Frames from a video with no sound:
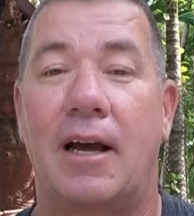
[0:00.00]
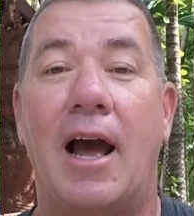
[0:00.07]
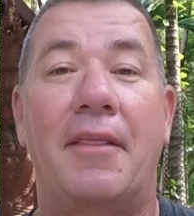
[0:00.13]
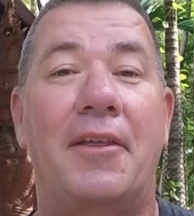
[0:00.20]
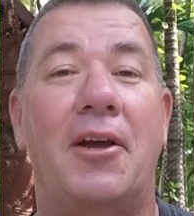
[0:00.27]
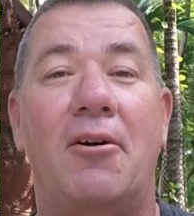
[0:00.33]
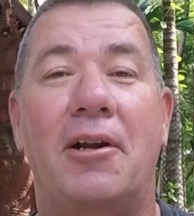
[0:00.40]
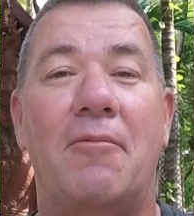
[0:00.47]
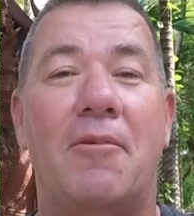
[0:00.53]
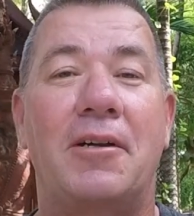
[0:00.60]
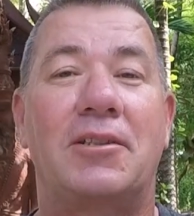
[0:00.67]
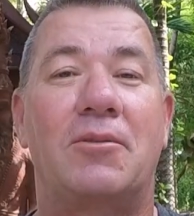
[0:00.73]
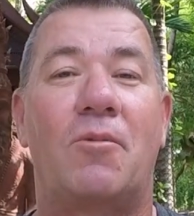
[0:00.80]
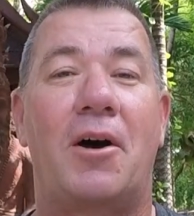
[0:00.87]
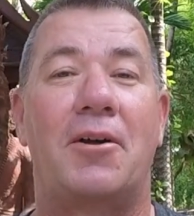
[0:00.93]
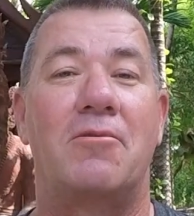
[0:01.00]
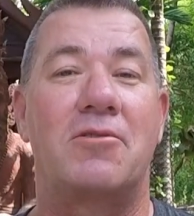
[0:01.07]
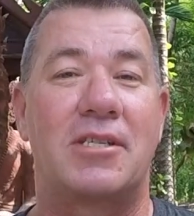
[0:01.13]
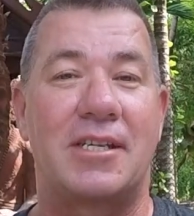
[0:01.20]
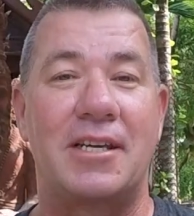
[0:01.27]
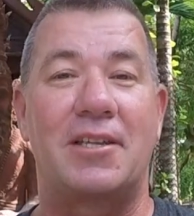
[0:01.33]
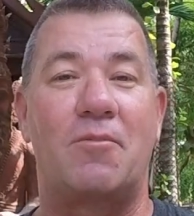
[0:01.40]
And the only reason why you
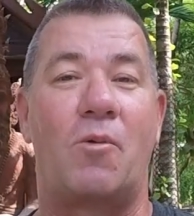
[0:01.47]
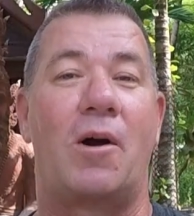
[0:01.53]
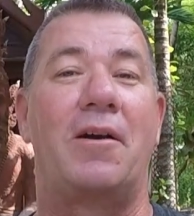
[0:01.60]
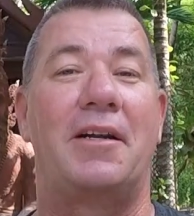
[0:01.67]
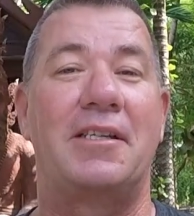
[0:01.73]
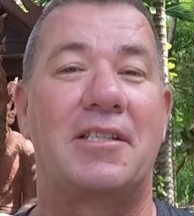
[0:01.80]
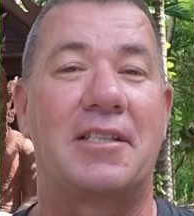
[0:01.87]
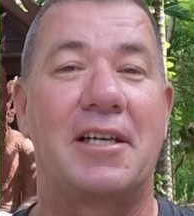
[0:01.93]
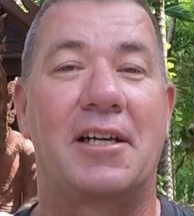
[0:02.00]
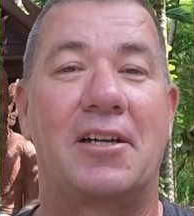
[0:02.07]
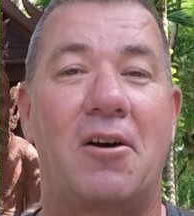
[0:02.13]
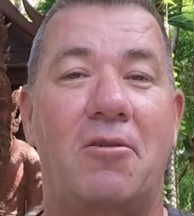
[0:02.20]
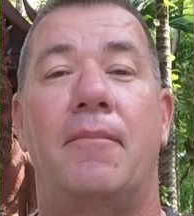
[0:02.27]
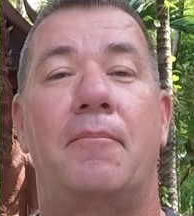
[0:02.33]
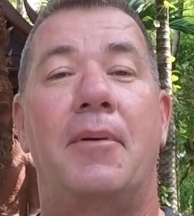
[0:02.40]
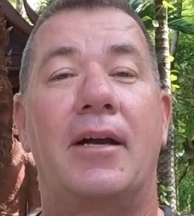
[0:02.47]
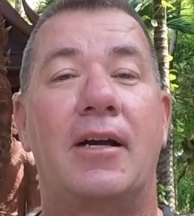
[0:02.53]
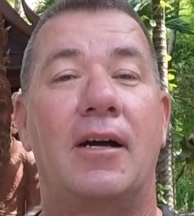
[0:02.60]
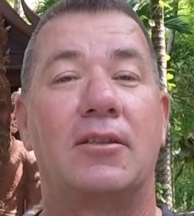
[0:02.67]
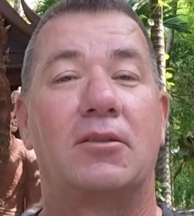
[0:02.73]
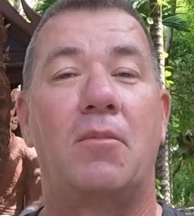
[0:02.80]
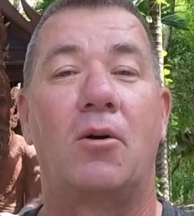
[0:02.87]
see them wearing these thick coats,
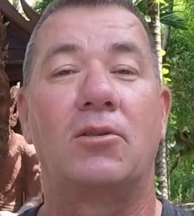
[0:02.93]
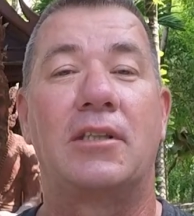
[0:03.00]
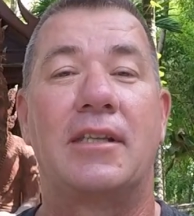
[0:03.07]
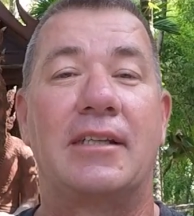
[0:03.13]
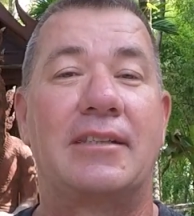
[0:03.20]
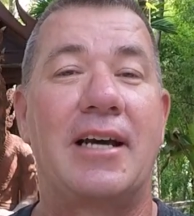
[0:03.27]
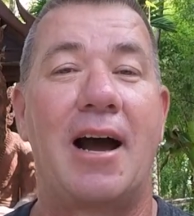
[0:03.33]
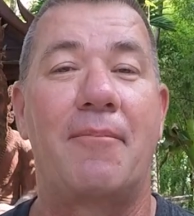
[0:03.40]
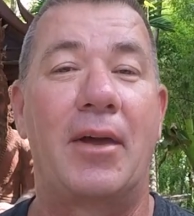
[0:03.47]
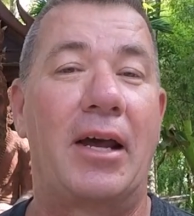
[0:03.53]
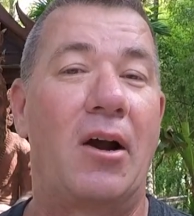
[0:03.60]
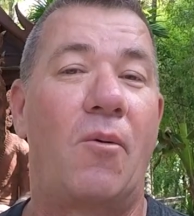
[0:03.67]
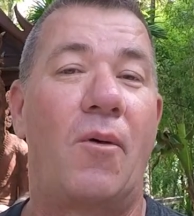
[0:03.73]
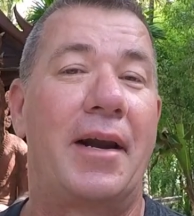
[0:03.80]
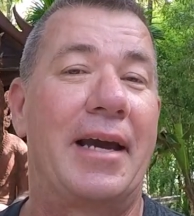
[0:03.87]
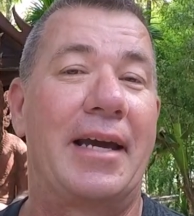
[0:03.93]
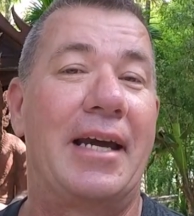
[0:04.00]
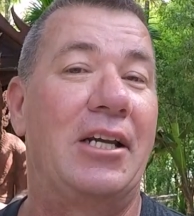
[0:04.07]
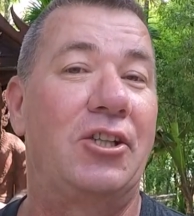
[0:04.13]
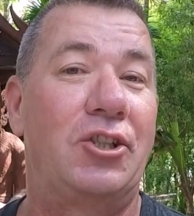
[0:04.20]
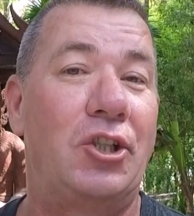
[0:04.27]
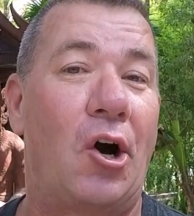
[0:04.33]
because most of the time they don't want to
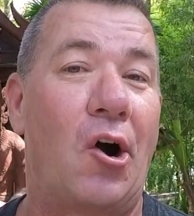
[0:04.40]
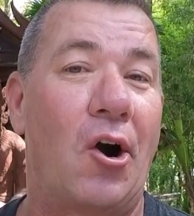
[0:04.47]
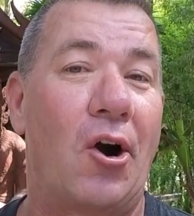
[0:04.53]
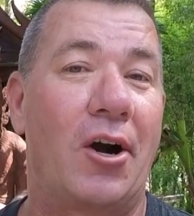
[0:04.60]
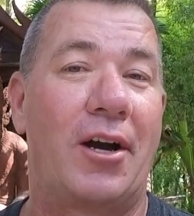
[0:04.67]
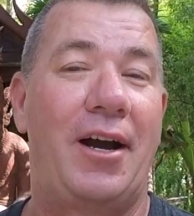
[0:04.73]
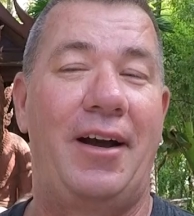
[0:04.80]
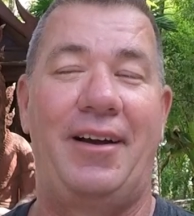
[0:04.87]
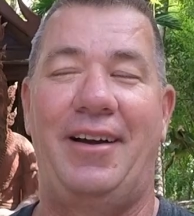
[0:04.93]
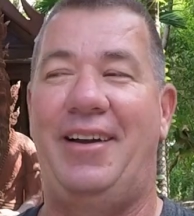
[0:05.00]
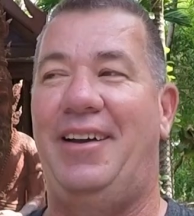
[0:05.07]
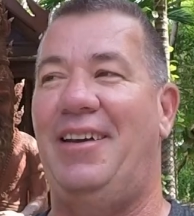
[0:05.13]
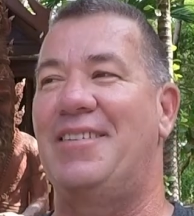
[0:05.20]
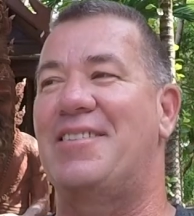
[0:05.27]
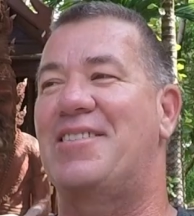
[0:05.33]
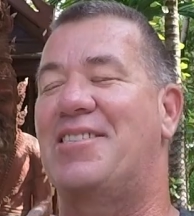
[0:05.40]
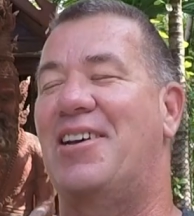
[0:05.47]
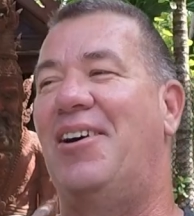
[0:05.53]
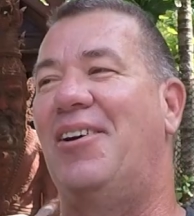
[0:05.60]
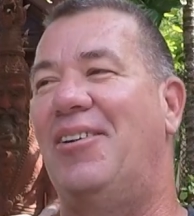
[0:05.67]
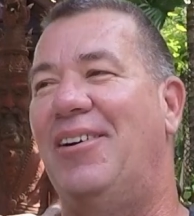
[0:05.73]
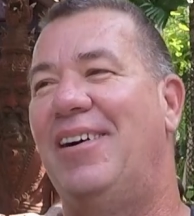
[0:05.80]
get dark.
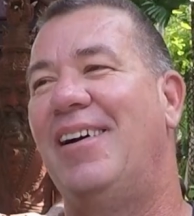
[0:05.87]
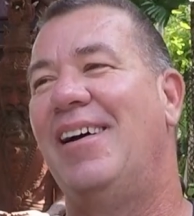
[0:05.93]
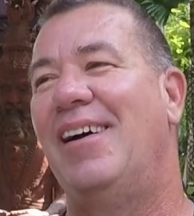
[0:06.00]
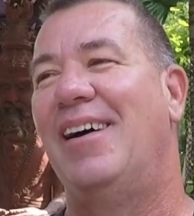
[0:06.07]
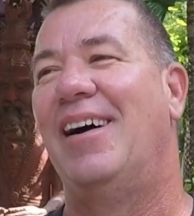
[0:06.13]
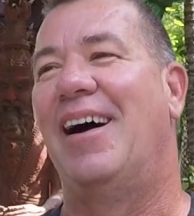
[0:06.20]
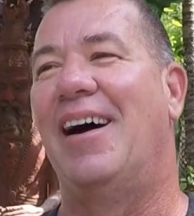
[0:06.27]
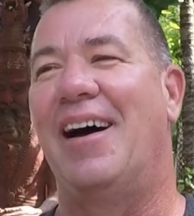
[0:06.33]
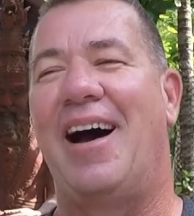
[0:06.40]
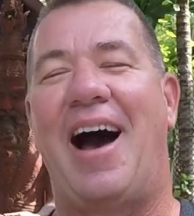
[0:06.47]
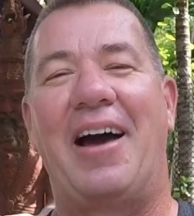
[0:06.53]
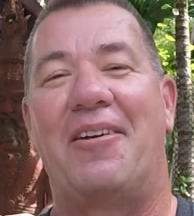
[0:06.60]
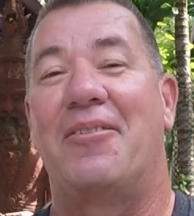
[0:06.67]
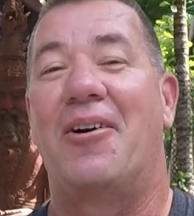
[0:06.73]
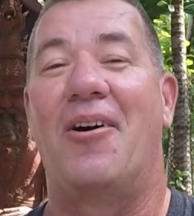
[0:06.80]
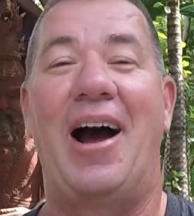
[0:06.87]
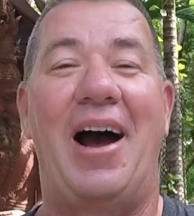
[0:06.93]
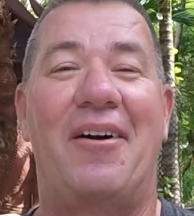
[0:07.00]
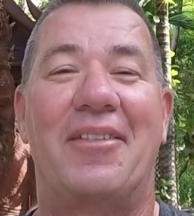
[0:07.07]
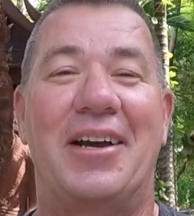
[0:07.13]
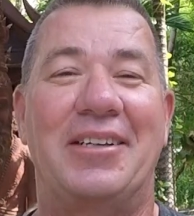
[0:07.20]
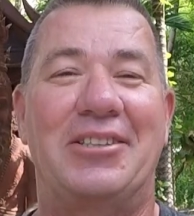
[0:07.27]
So I don't know
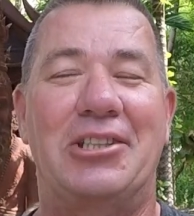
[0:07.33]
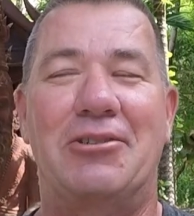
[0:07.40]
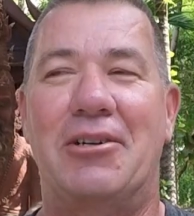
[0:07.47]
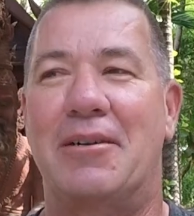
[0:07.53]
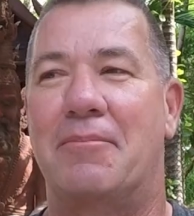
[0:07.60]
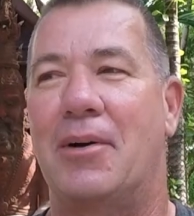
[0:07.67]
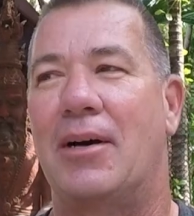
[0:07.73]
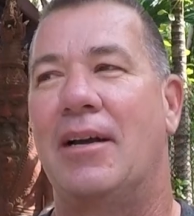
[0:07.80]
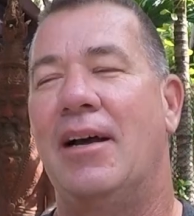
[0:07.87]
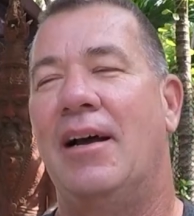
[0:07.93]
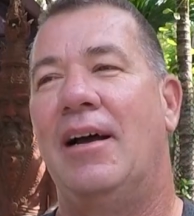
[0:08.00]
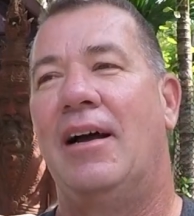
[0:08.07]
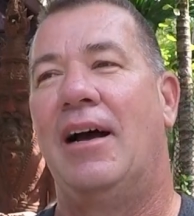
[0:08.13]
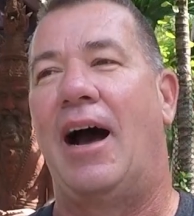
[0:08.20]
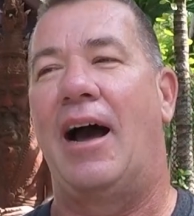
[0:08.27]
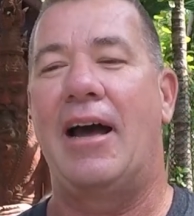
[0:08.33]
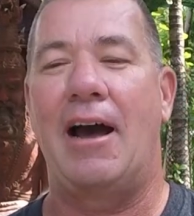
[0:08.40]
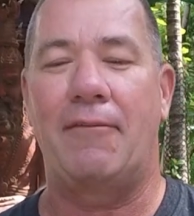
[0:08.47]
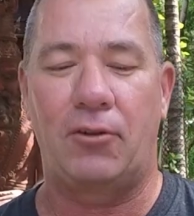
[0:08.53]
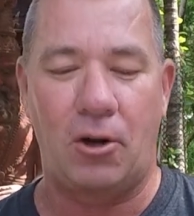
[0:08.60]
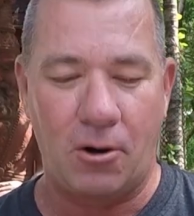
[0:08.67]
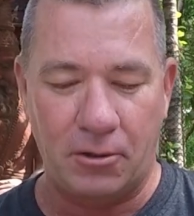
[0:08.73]
how they do it, but I
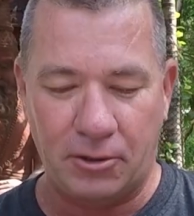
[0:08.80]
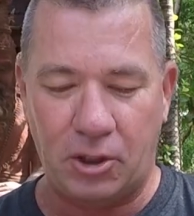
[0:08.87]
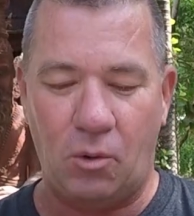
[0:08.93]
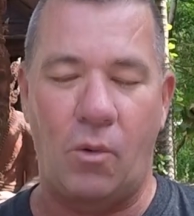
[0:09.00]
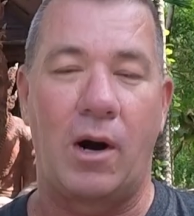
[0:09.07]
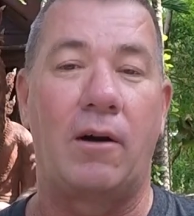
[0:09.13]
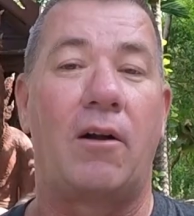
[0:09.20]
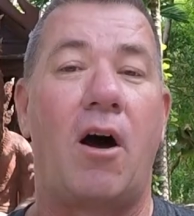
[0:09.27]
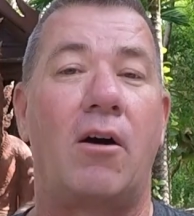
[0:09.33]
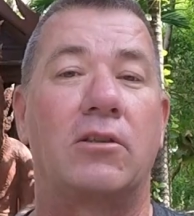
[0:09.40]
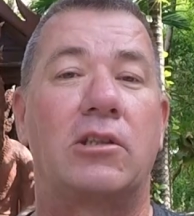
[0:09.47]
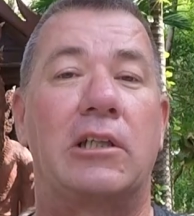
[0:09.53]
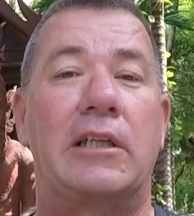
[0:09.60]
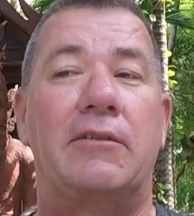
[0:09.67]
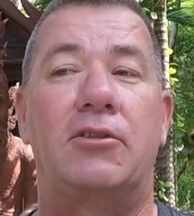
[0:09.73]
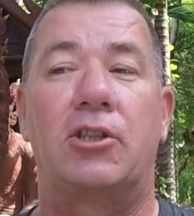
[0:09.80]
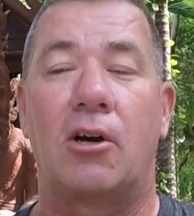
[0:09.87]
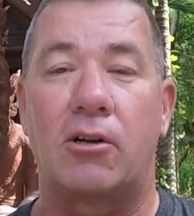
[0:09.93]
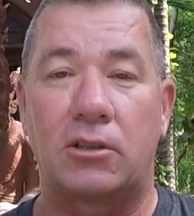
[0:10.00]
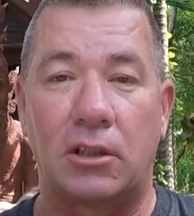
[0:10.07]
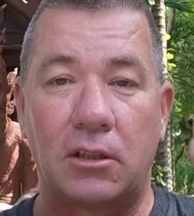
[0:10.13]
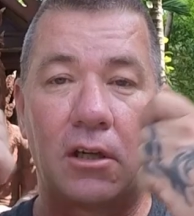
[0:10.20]
have learned to wear long sleeve
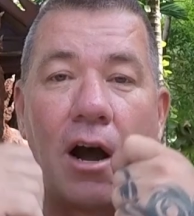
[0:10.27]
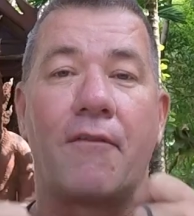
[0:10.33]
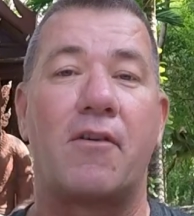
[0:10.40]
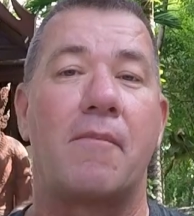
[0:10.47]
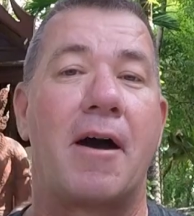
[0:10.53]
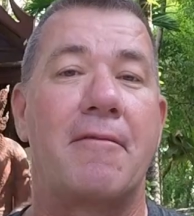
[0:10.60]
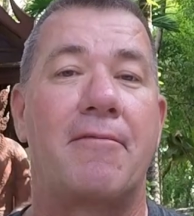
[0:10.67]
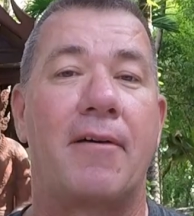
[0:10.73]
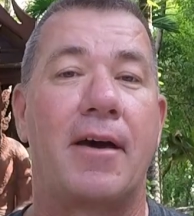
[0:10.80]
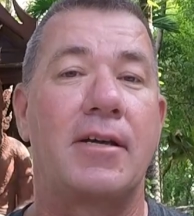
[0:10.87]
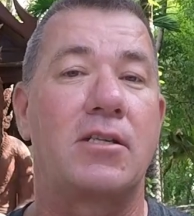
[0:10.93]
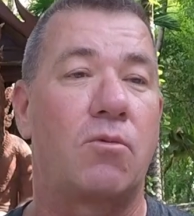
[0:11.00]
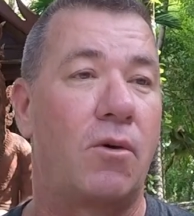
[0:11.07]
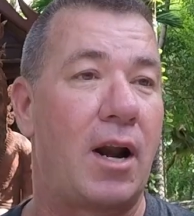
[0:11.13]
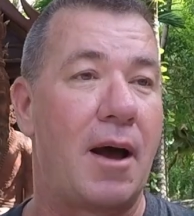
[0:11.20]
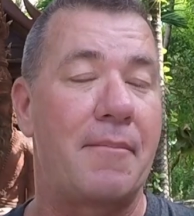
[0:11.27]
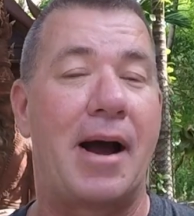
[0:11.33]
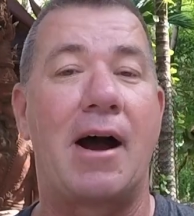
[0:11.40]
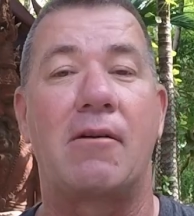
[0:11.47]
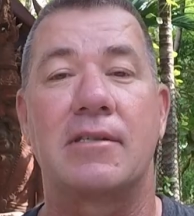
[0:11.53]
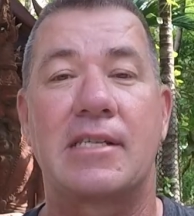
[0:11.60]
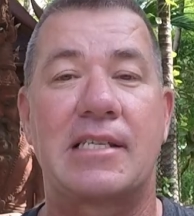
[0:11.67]
shirts and cover my face when I'm
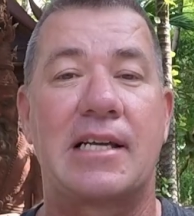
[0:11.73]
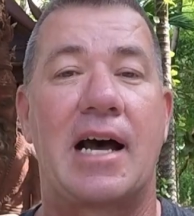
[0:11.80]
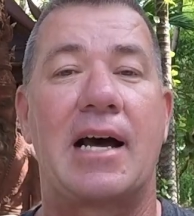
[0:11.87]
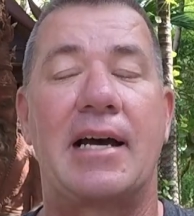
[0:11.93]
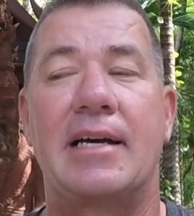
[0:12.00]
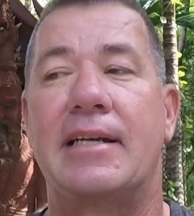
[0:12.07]
outside.